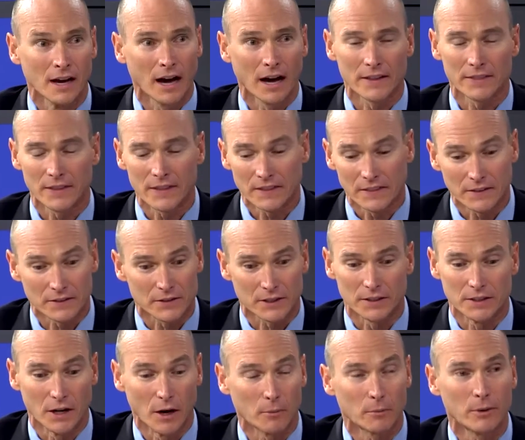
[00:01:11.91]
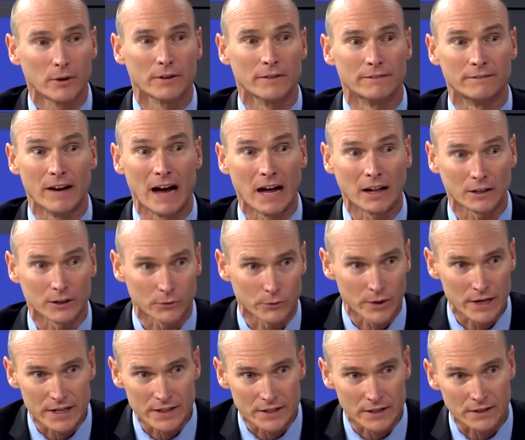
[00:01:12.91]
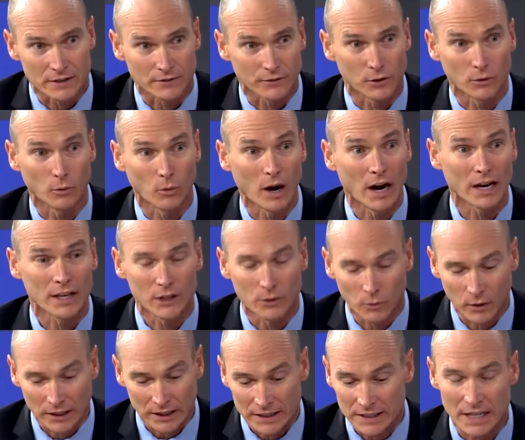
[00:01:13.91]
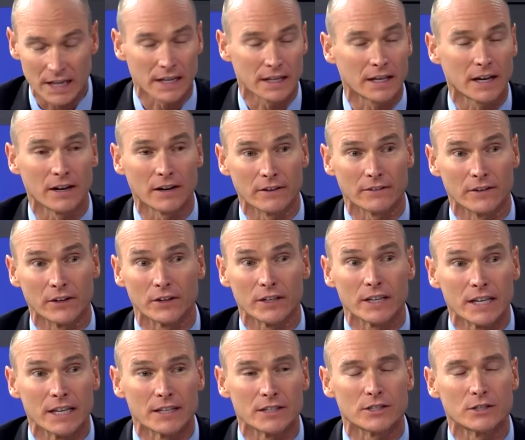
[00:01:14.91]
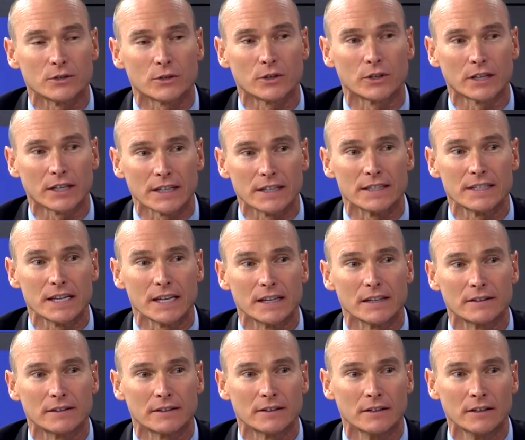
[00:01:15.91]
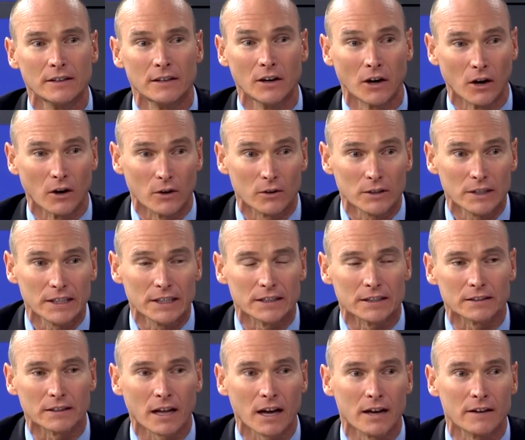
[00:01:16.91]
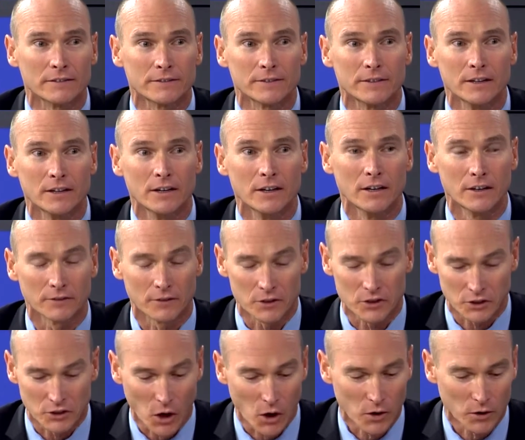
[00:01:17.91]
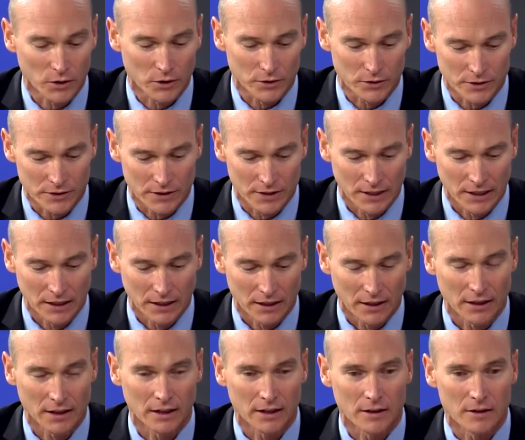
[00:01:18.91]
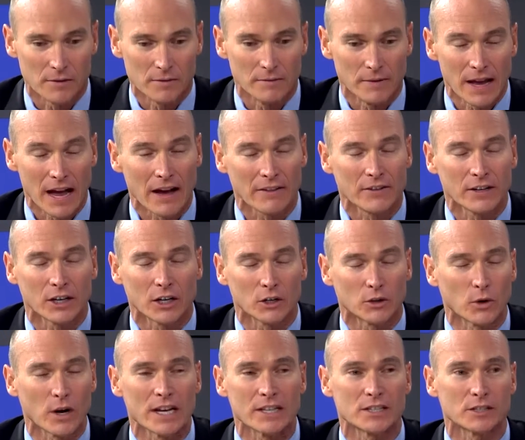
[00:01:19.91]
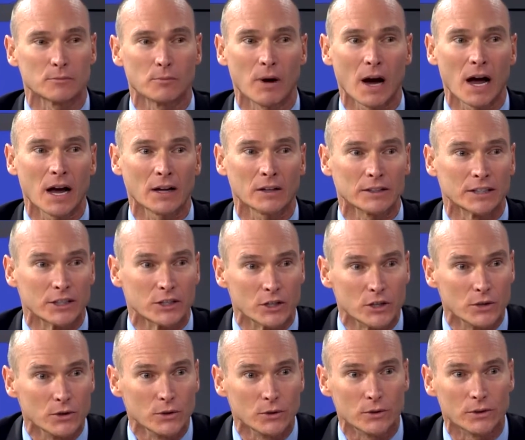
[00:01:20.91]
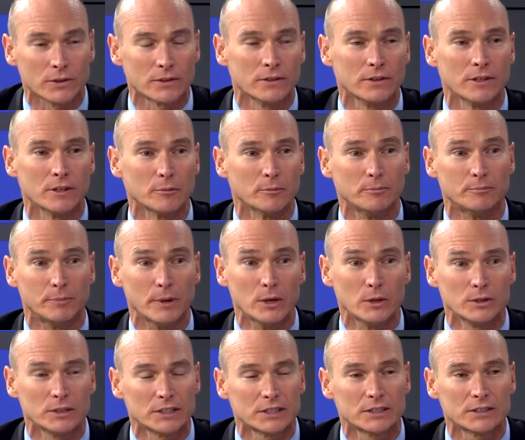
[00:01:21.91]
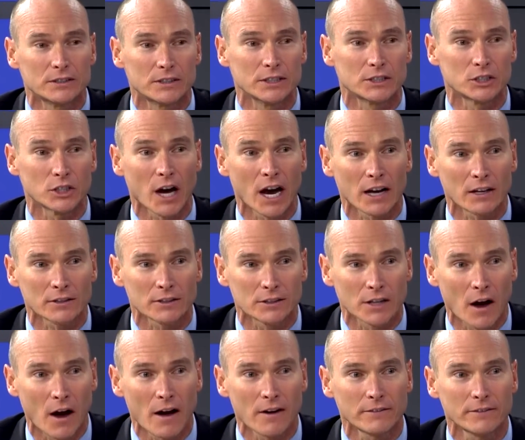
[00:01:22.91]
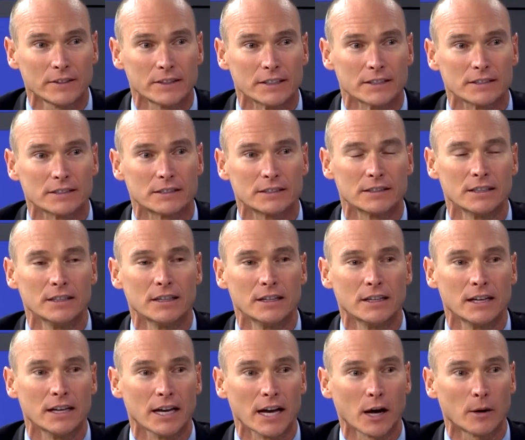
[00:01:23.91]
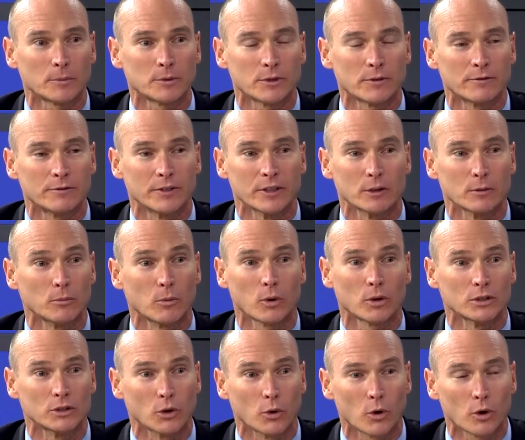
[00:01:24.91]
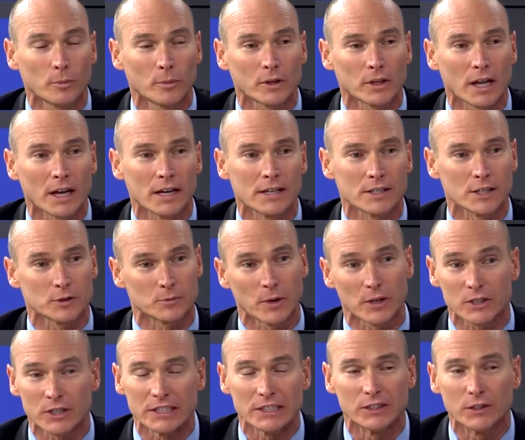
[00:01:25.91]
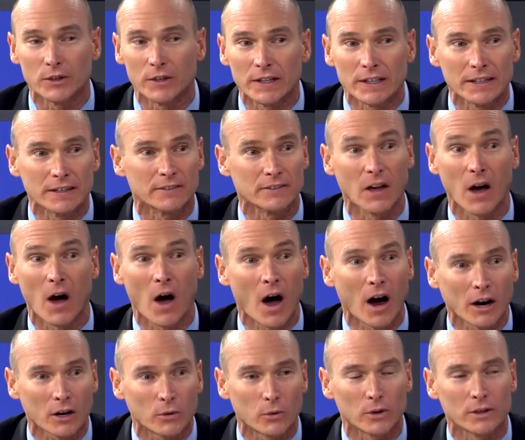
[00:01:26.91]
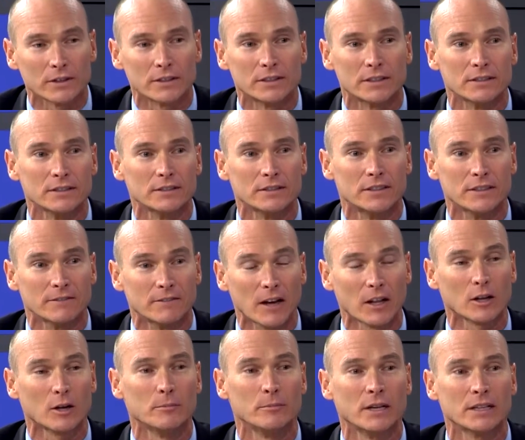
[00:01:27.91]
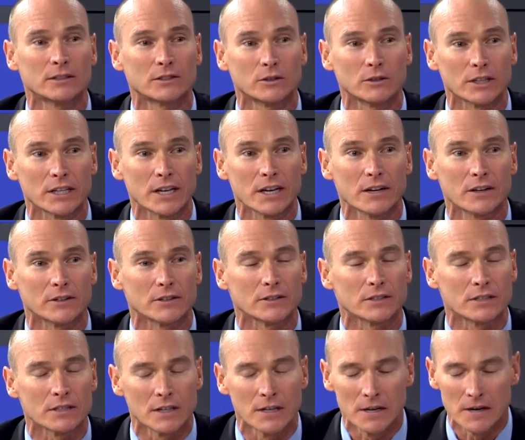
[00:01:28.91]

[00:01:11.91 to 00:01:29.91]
I think there's a number of valid reasons for why you want to take care of your kids' crooked teeth early in life. For starters, having a great smile in youth boosts the child's confidence. It helps them feel more normalized, especially during the awkward developmental years.